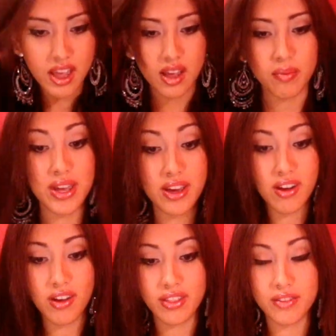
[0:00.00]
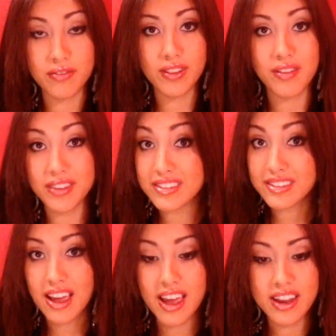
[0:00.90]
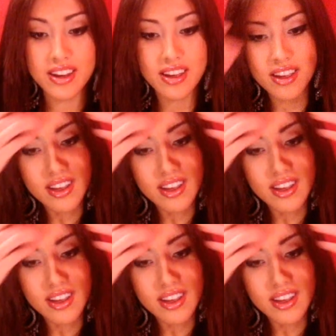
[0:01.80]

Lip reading: a bit on the fluffy side.